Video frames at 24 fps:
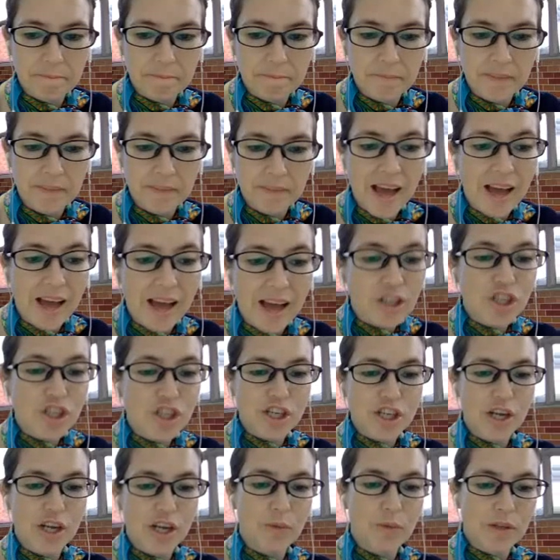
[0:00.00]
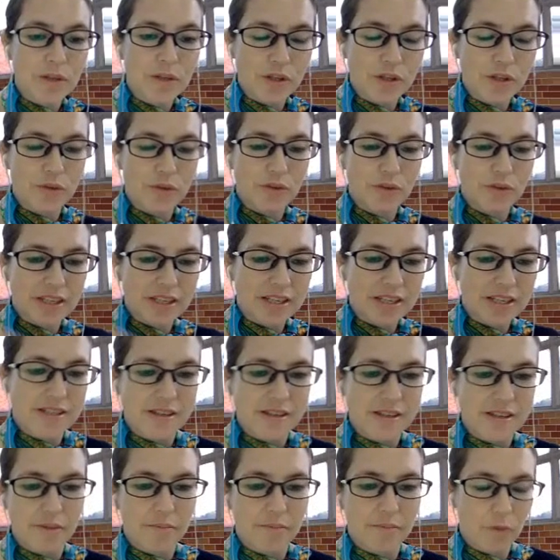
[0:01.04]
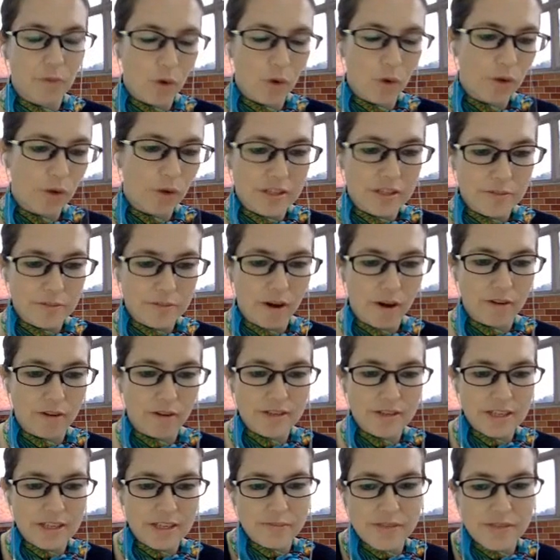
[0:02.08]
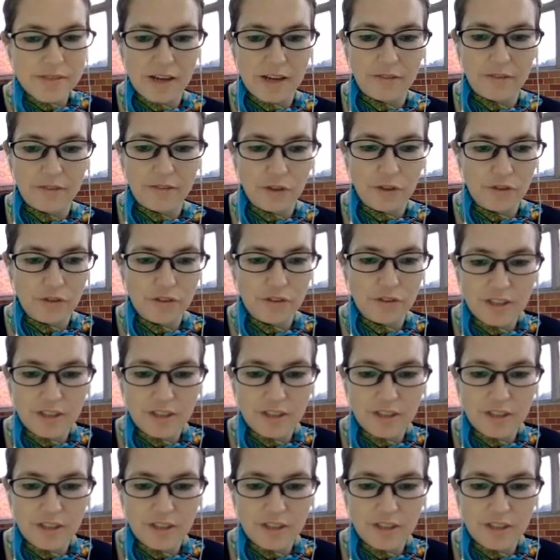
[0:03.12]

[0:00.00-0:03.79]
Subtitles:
I can share with you these all these mark schemes that I've used.